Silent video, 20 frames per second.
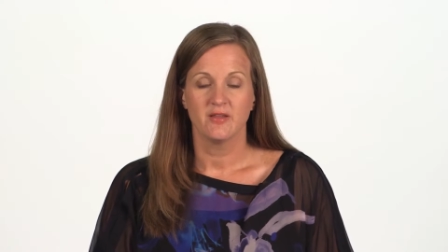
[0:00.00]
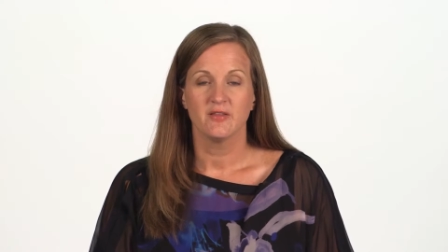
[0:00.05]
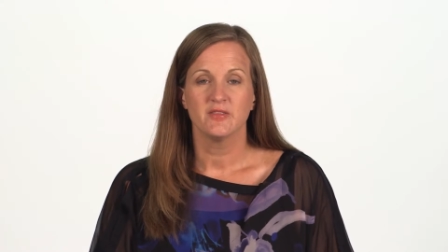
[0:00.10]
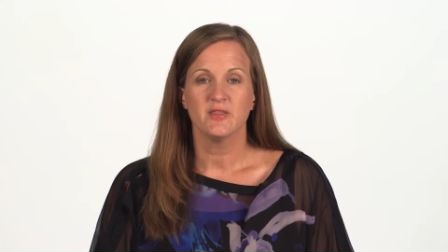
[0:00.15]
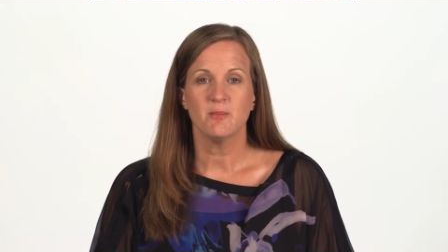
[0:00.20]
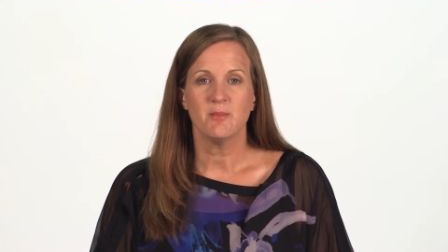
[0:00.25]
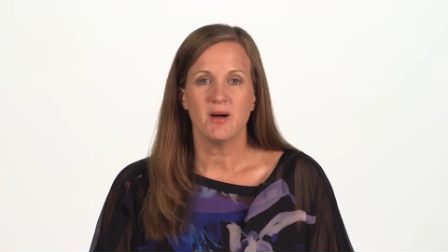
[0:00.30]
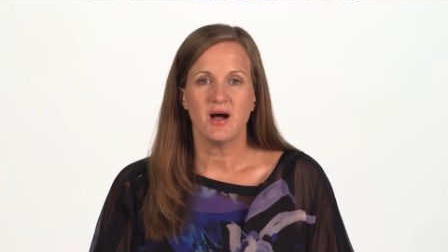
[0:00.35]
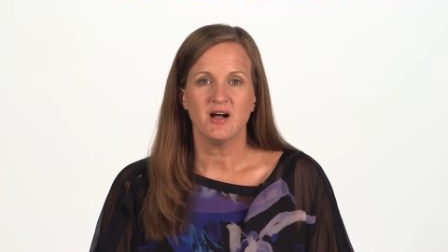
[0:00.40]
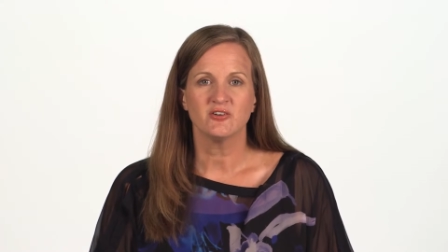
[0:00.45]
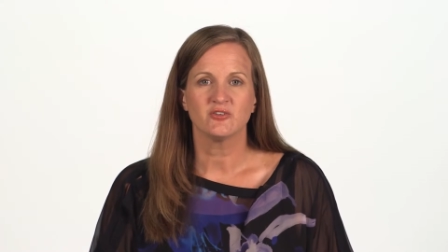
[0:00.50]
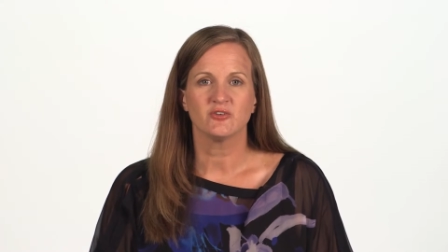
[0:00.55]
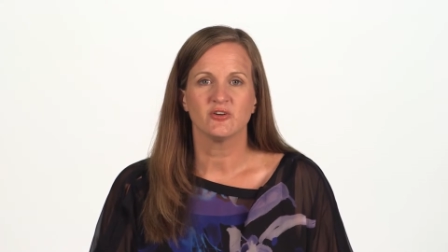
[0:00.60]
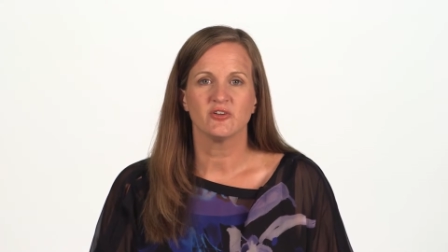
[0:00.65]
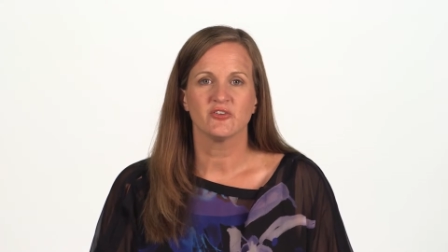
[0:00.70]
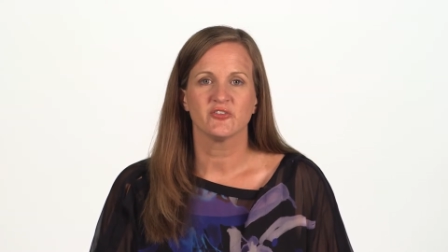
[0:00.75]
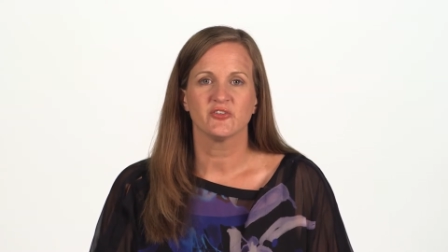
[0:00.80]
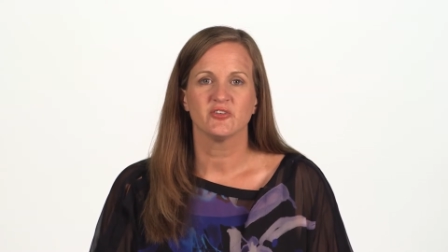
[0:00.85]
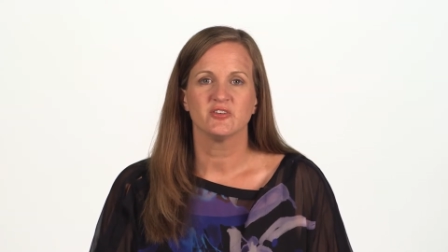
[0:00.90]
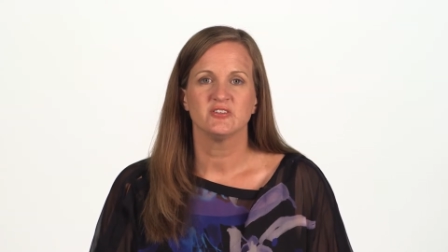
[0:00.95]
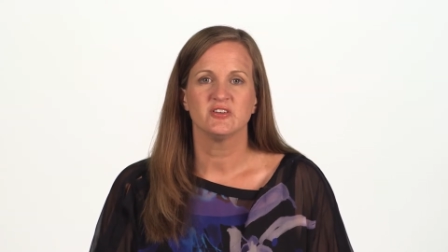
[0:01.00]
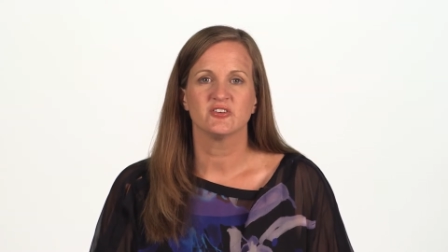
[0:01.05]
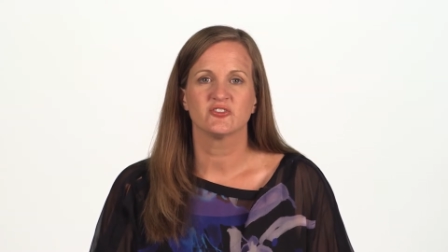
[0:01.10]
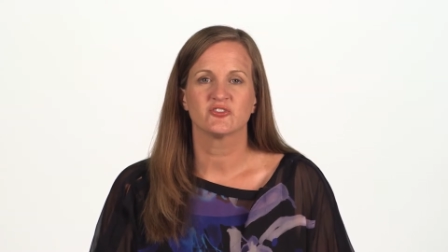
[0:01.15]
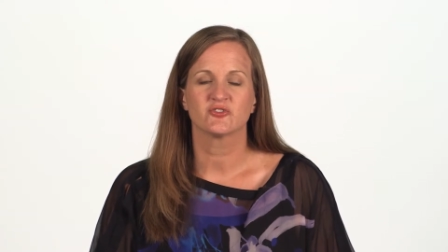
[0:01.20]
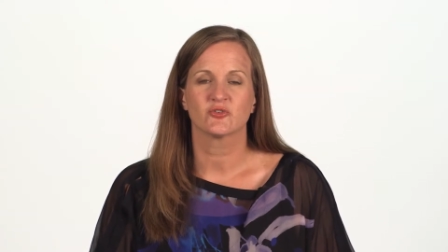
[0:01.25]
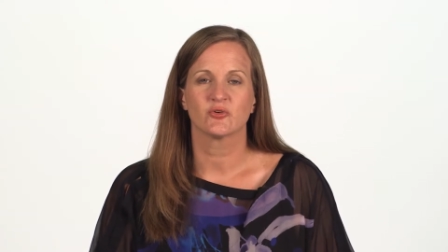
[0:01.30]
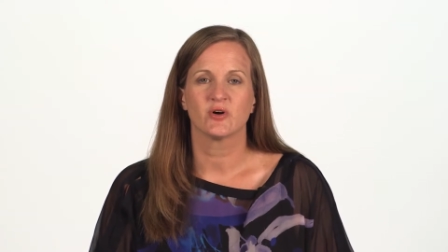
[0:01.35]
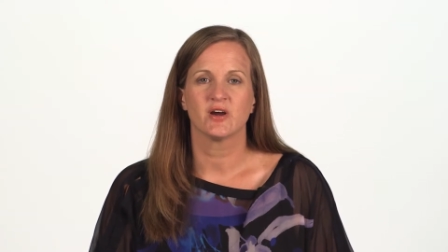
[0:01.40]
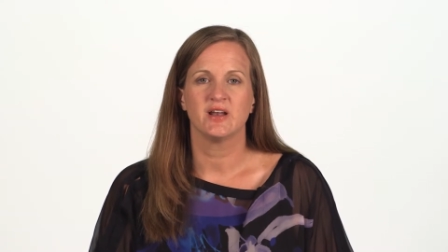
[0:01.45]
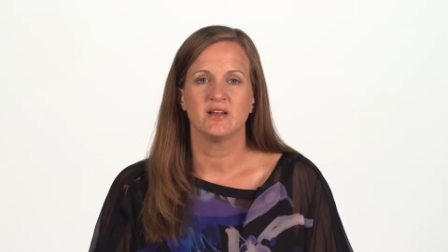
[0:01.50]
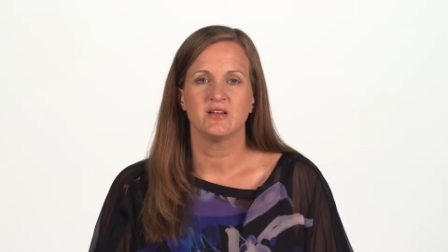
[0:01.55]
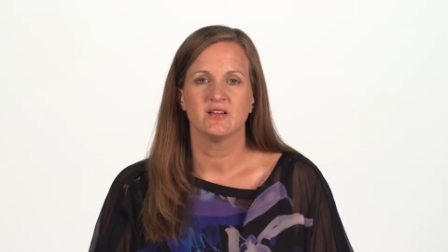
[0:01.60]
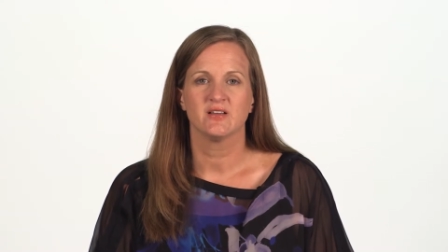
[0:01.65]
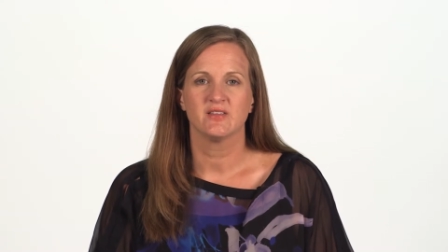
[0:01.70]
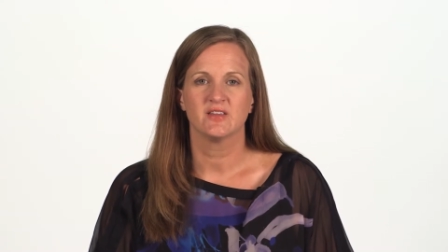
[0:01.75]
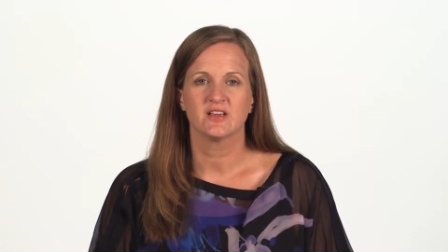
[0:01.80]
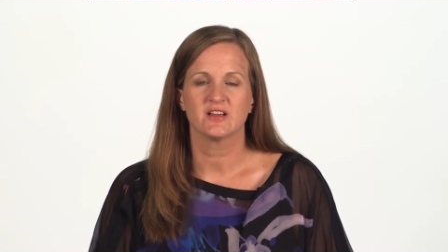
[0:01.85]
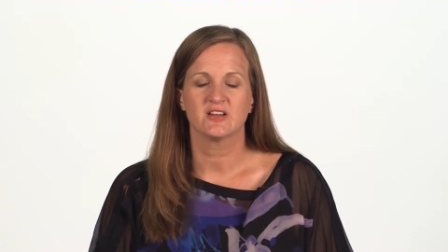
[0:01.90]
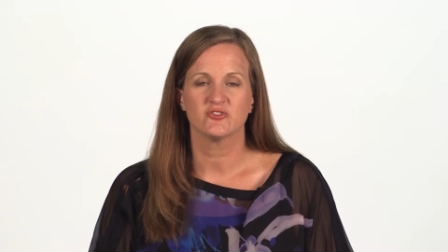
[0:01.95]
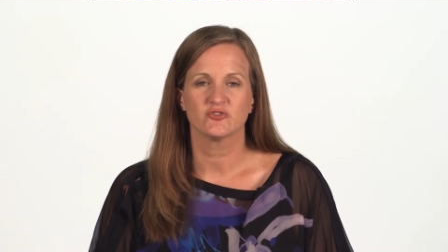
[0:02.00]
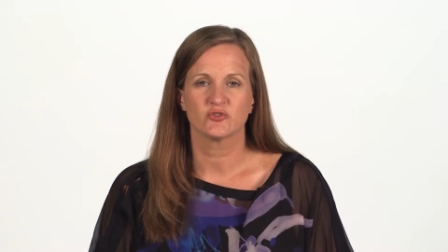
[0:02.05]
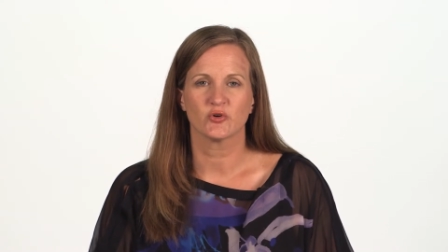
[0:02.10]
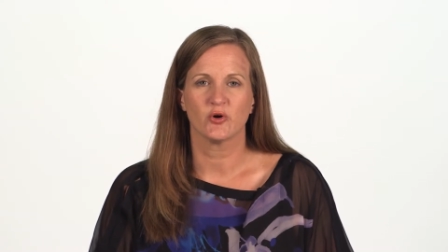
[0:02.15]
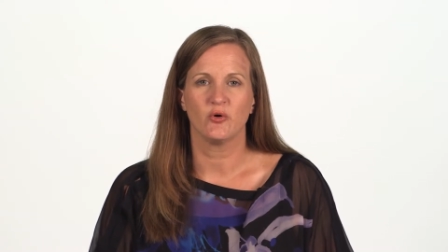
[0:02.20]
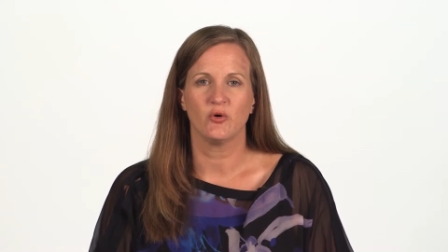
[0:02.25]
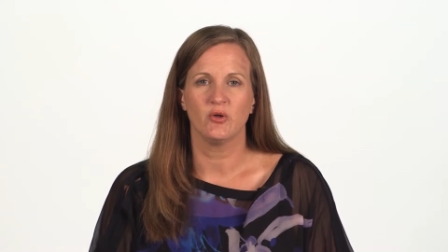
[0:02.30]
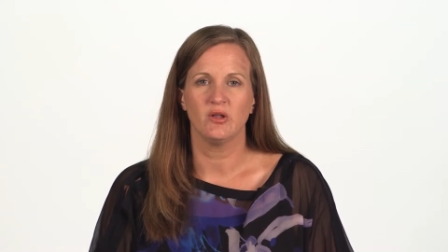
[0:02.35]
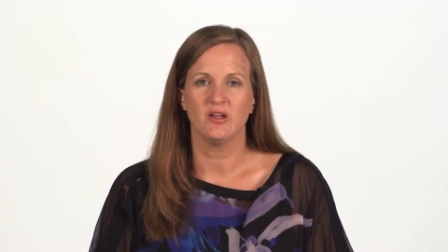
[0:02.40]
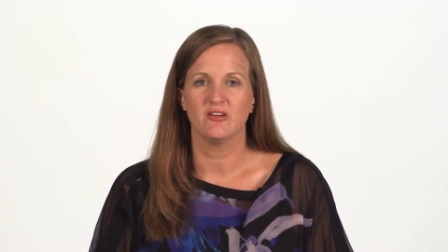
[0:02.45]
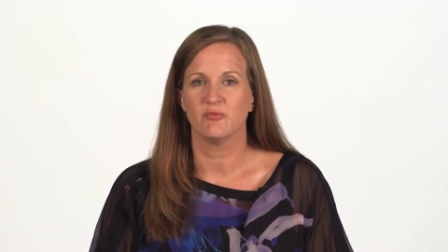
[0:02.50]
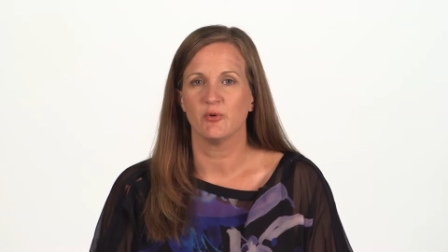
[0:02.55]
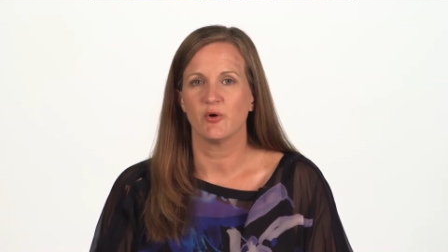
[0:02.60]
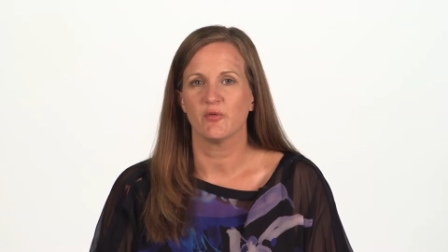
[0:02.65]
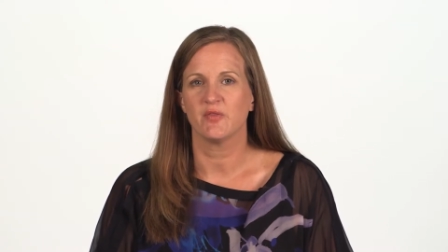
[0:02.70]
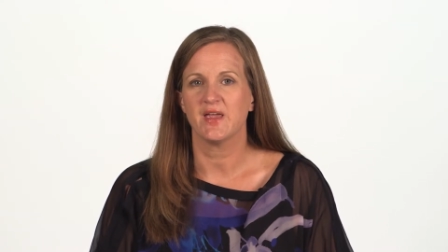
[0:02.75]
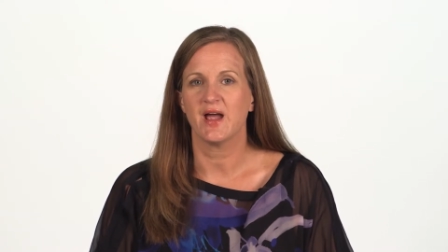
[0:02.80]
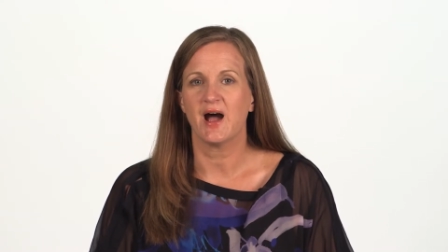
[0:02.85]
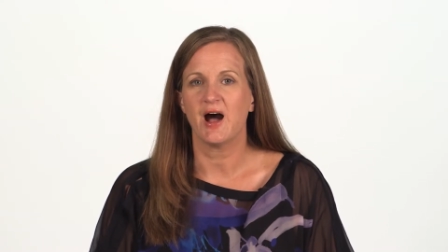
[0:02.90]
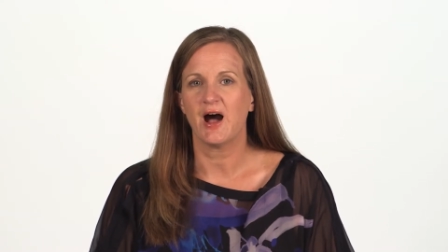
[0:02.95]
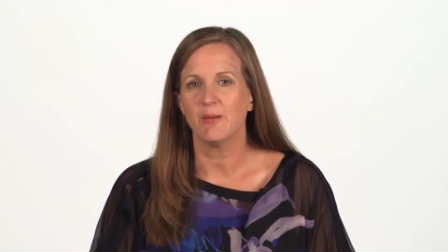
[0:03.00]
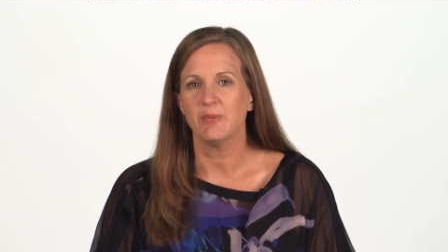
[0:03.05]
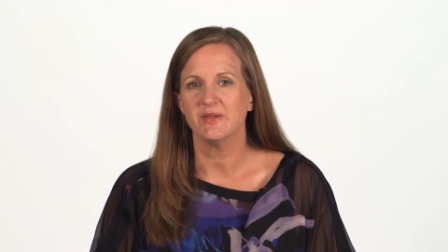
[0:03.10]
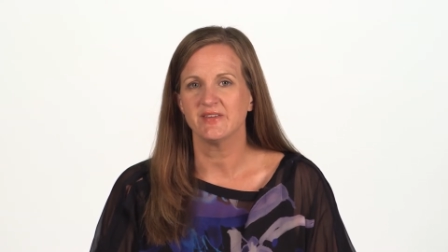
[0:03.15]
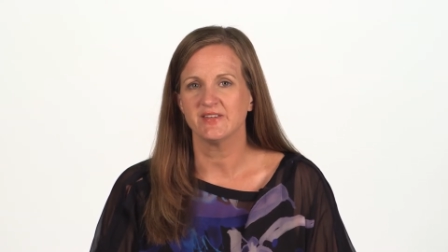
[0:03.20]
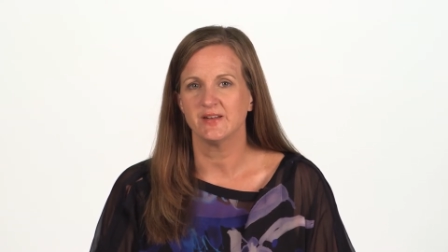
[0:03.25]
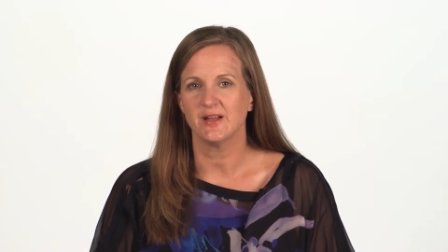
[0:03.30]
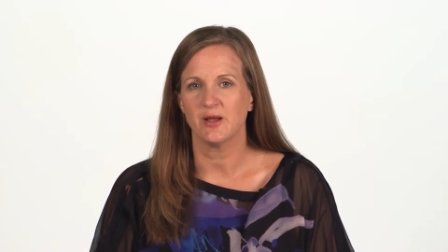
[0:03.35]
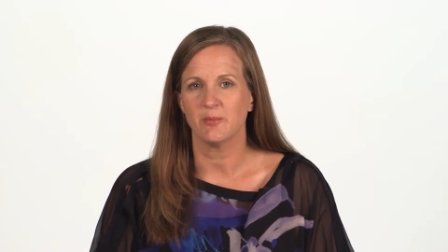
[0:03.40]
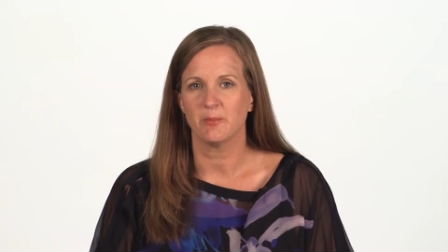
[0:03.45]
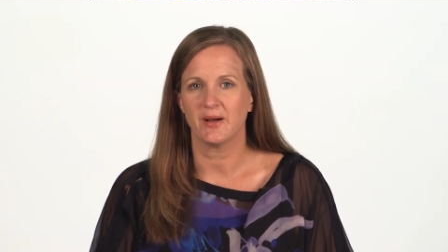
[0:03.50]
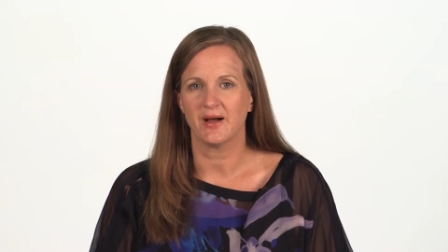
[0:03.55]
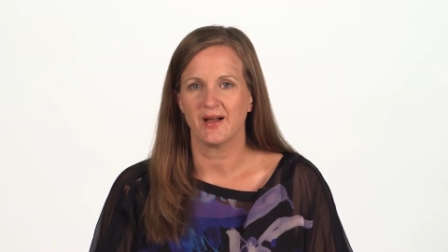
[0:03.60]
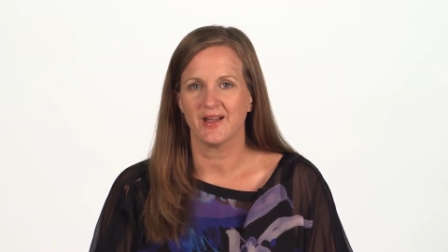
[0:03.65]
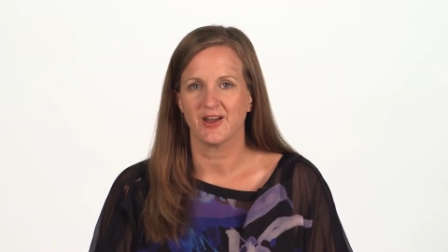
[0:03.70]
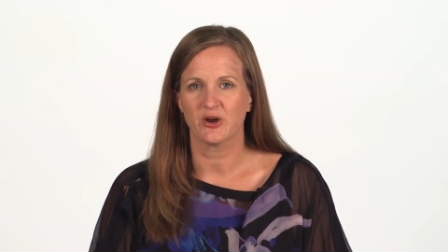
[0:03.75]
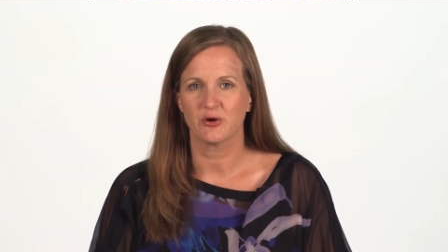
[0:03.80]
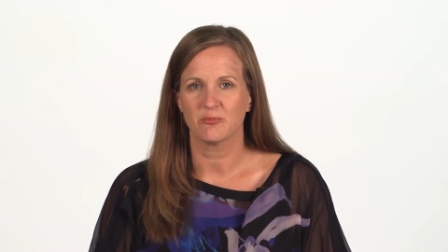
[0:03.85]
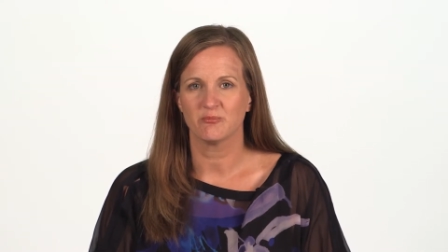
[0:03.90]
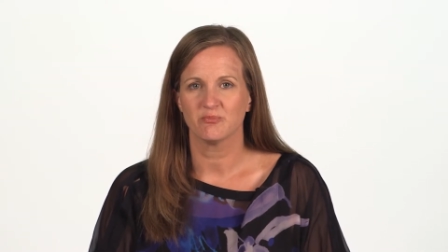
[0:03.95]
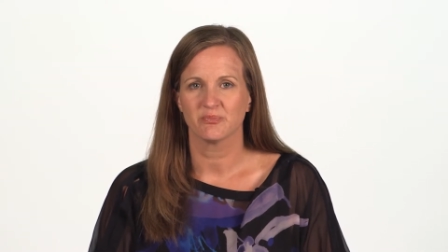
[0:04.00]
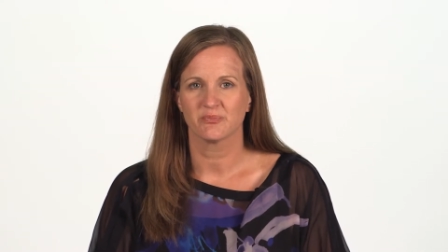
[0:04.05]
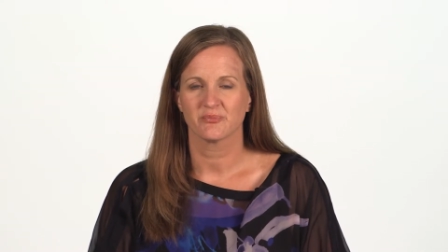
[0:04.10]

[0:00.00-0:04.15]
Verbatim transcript: The Mongols destroyed the control of both the Abbasid Empire